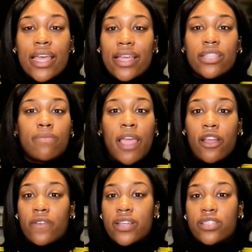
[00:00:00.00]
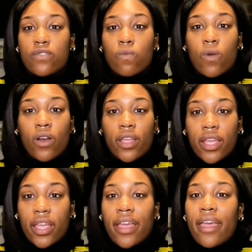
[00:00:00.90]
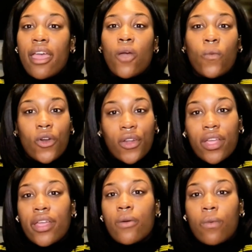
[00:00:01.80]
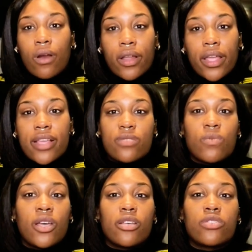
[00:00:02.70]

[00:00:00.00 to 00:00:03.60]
its pancreas is working and working and working as well.